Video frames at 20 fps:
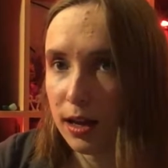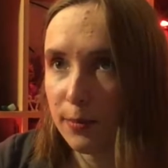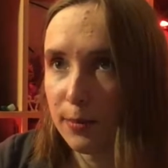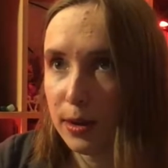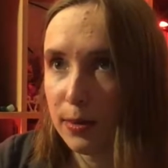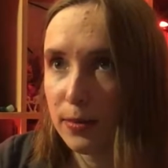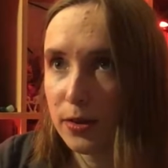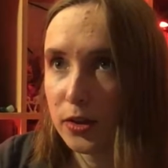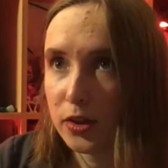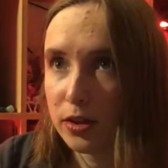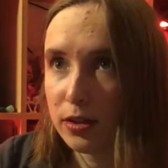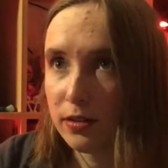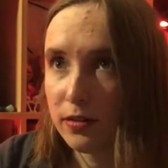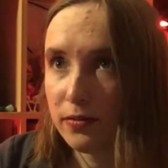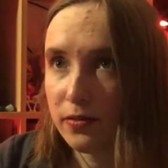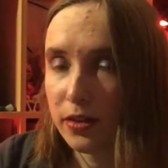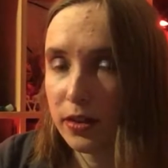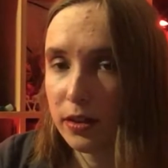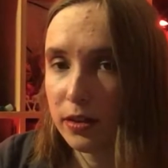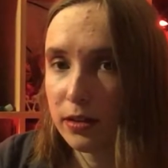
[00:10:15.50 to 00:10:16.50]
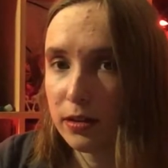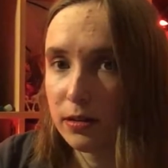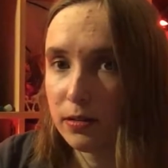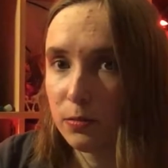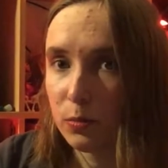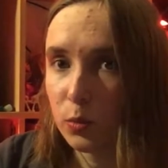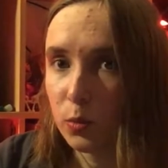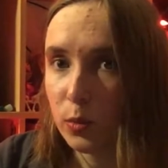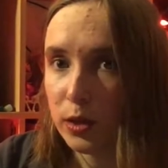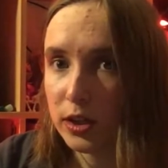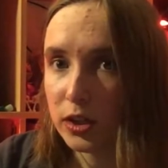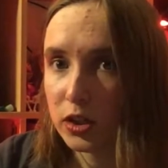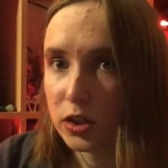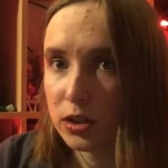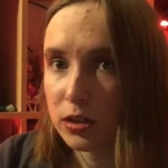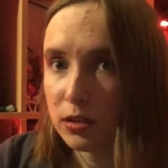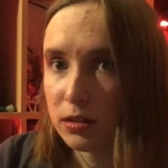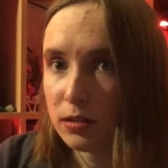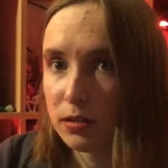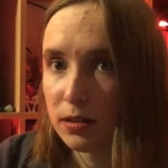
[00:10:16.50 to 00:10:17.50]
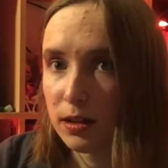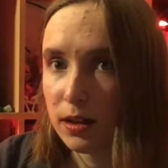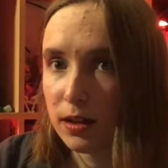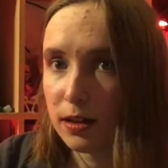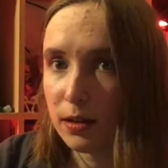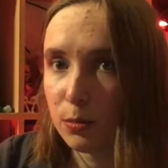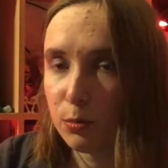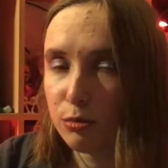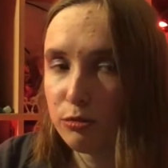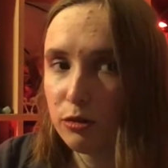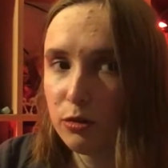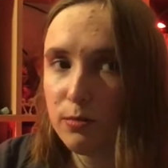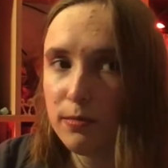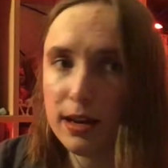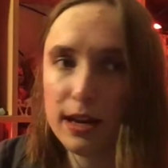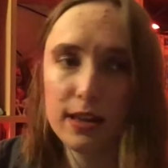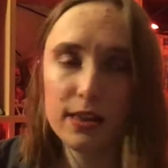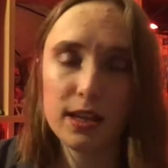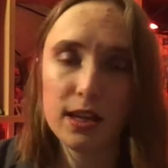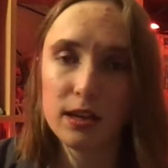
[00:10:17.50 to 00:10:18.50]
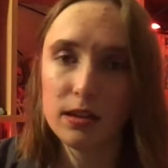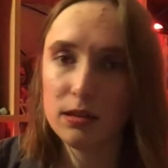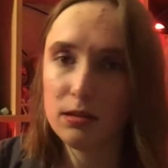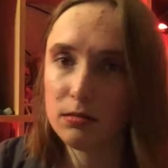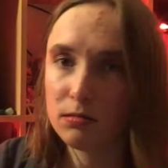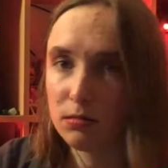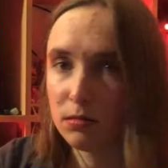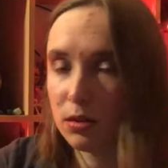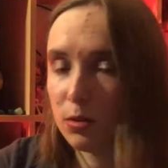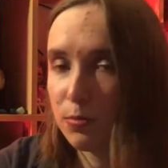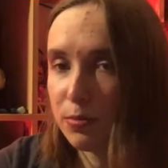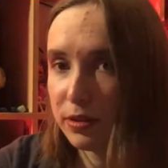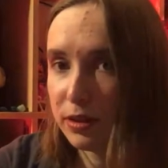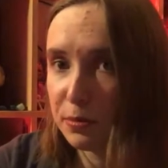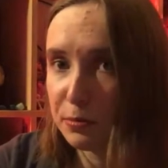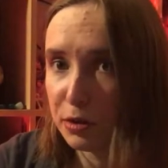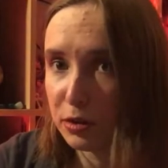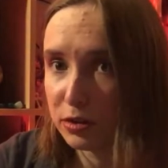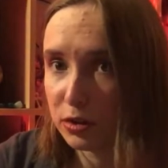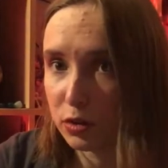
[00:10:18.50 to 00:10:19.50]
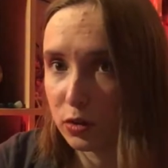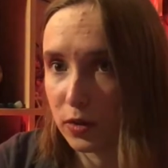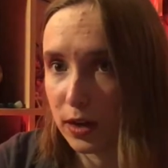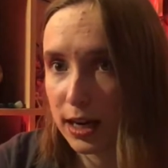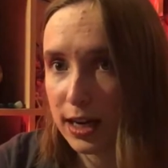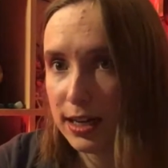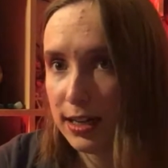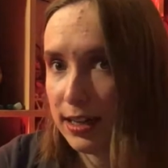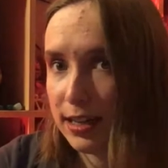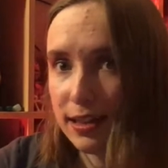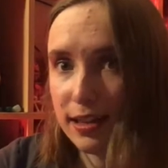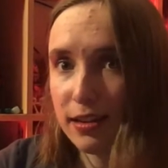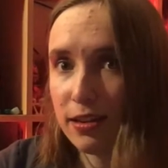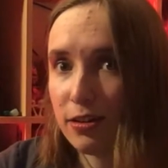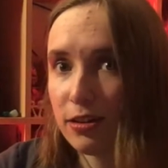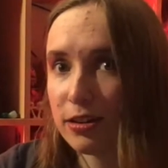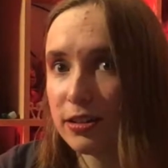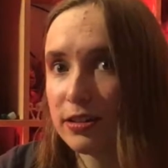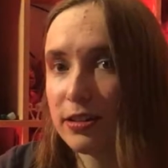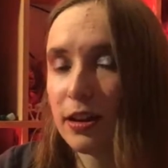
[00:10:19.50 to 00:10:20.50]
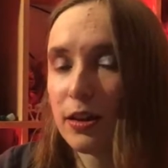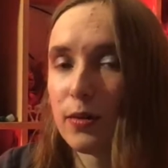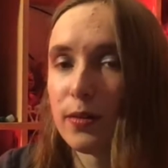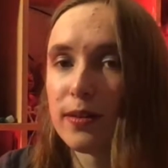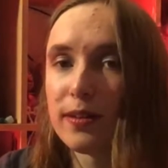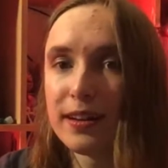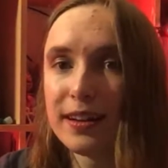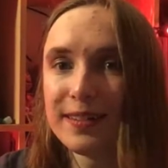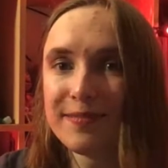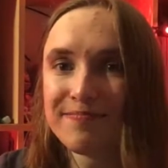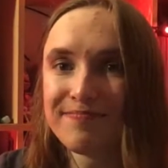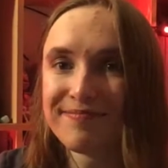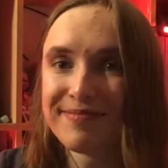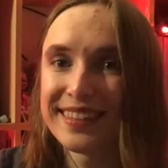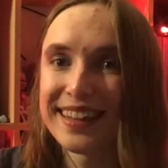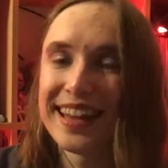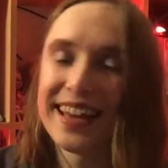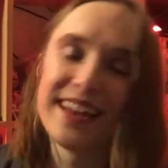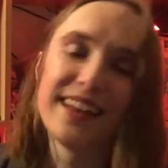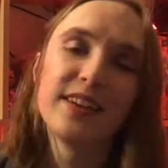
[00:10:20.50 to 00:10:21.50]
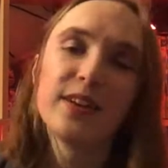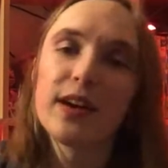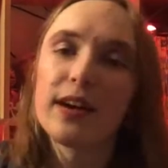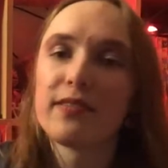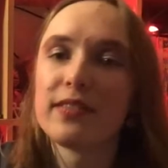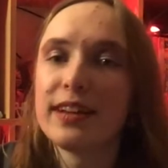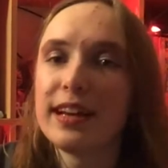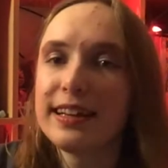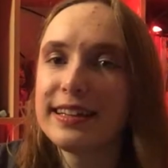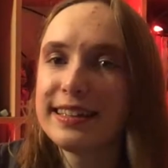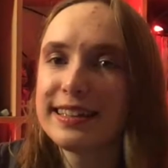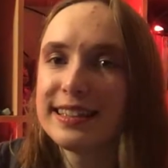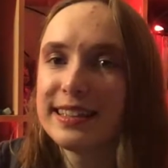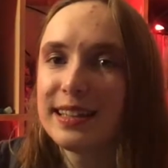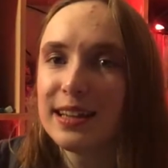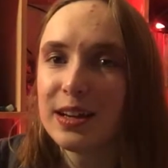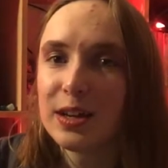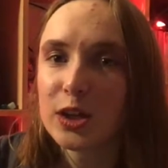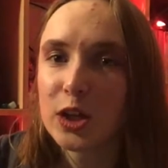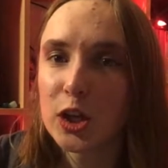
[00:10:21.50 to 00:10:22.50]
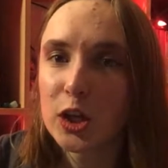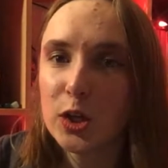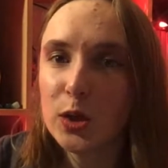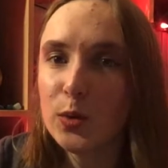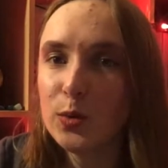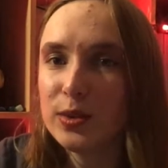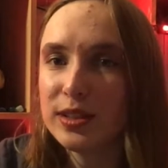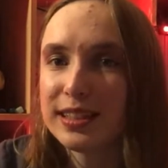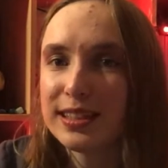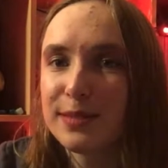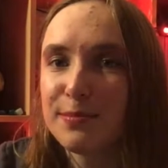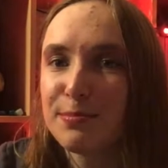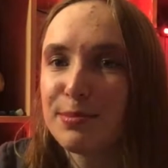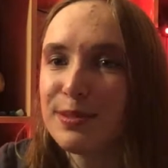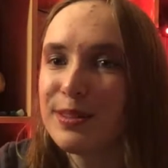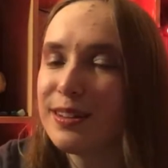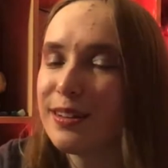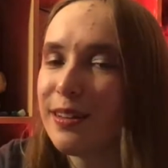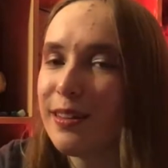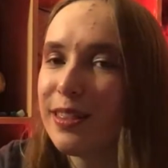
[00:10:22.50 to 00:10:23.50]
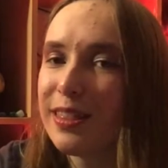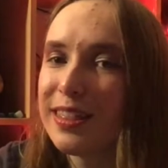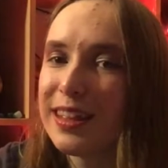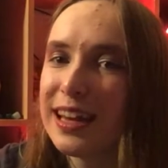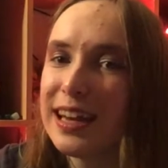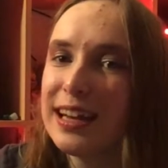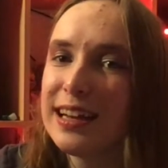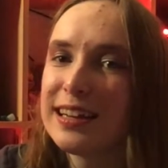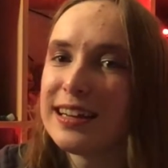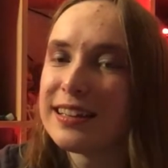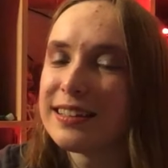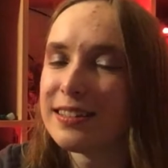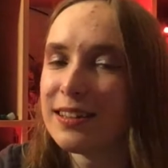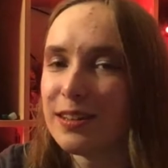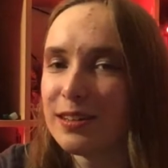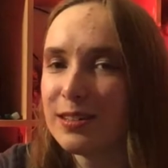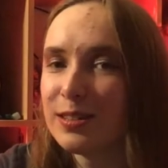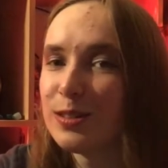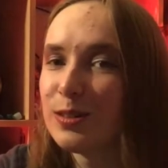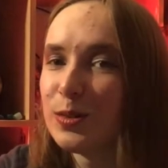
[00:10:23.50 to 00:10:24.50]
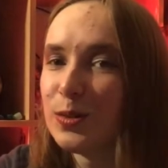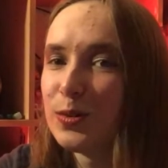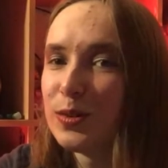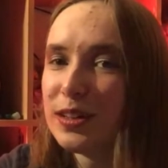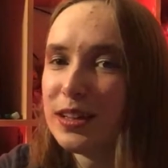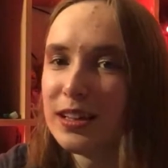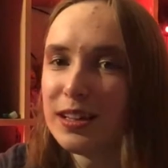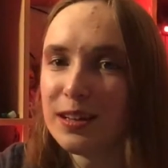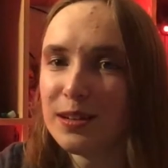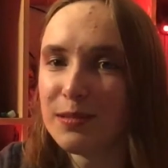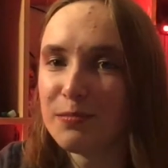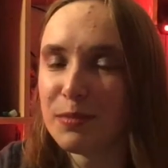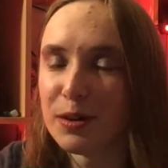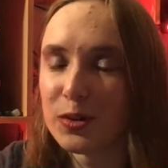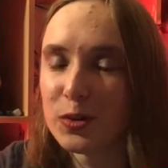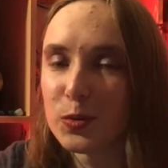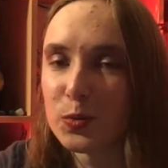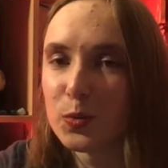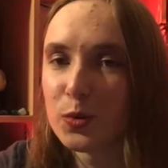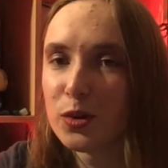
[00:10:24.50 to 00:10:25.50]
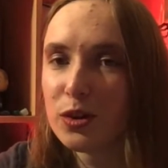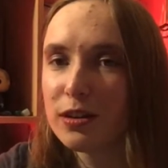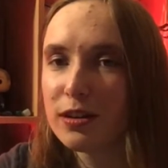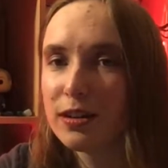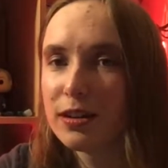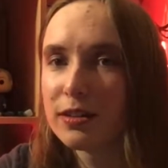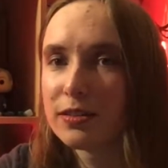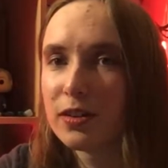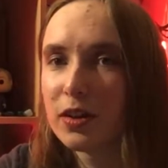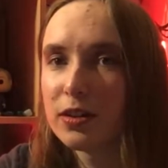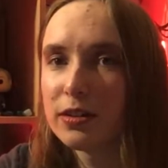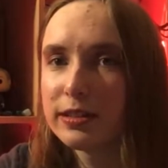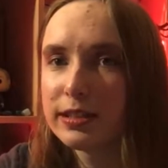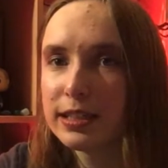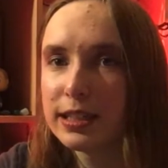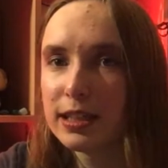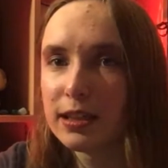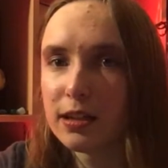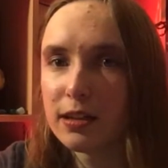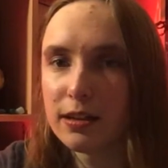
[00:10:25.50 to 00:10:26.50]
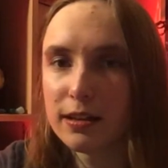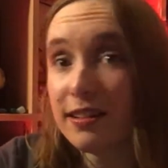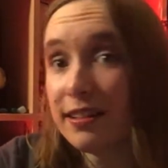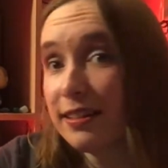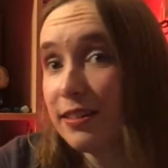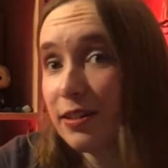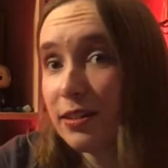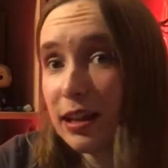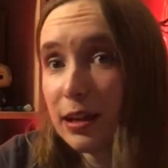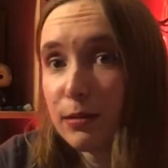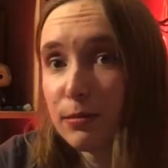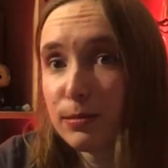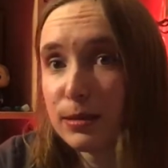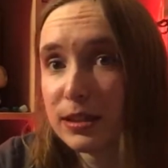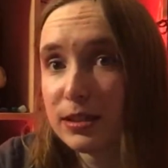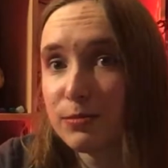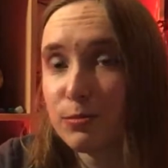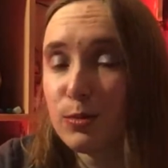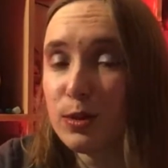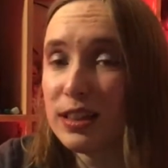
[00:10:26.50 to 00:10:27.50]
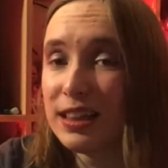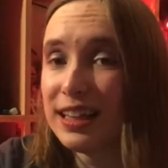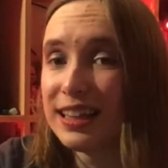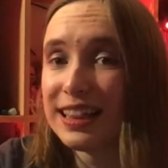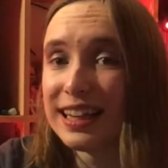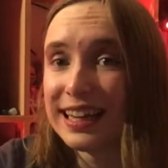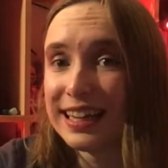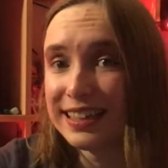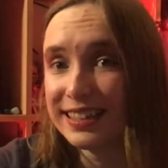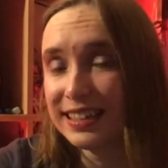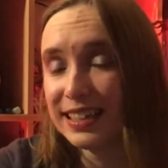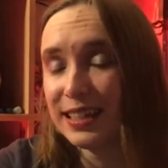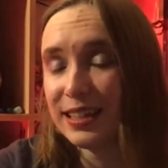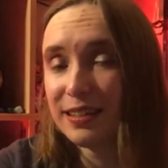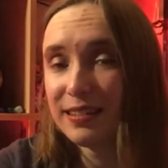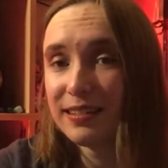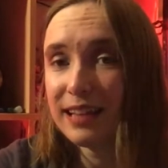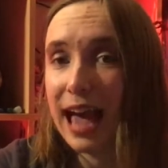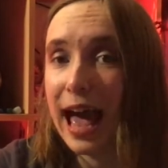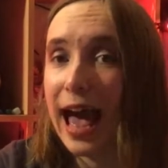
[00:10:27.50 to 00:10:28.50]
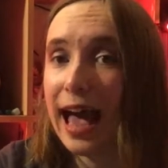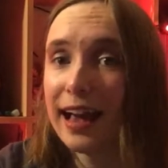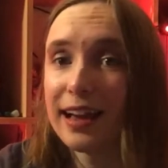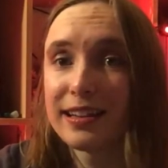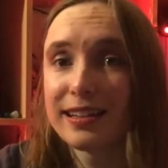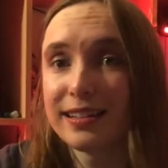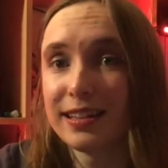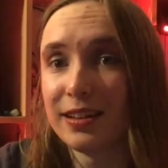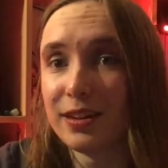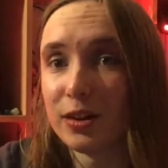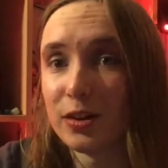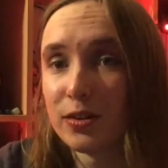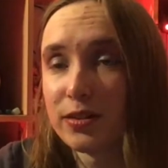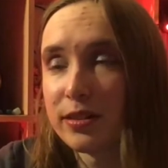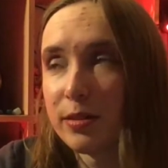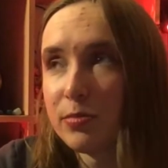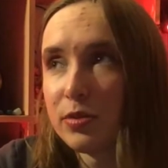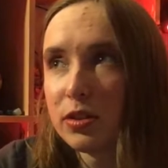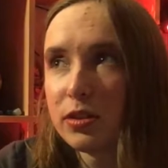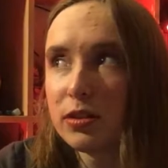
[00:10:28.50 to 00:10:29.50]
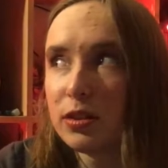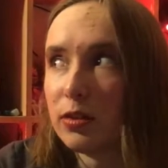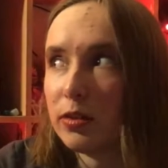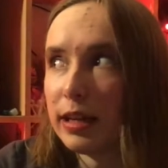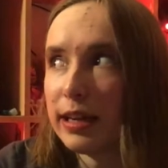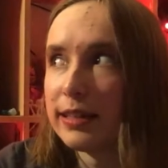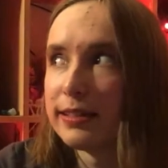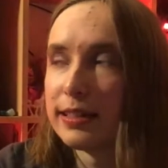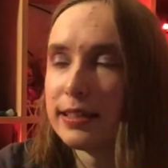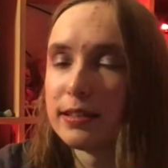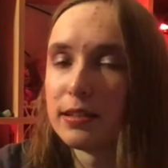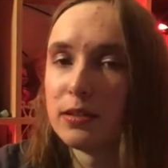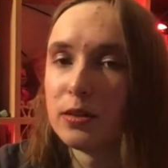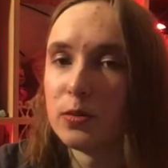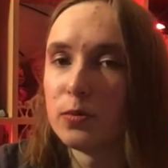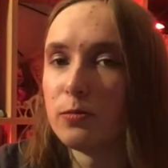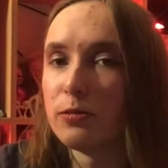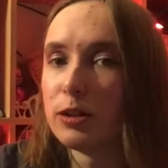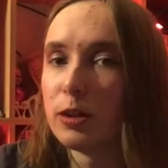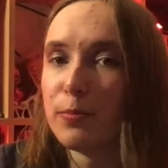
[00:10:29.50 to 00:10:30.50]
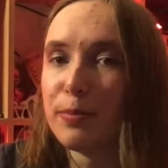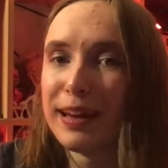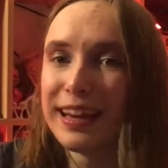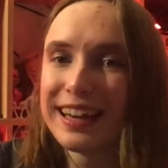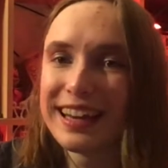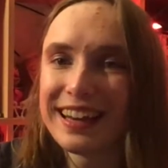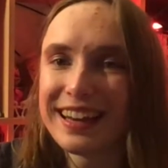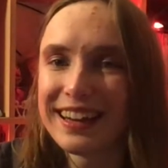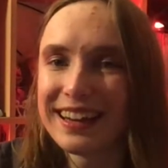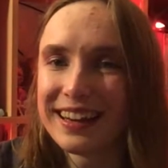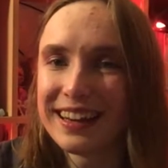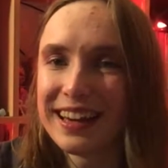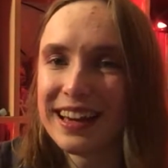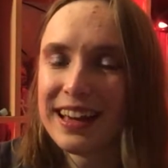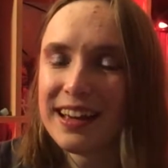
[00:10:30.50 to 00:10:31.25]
image of the witch broom, and then put them all to dry, and then you could go, and you have a nice, cute, simple little thing, and it's not too much work, because honestly a lot of these are like just really lazy hacks, because I'm just too lazy to do real baking.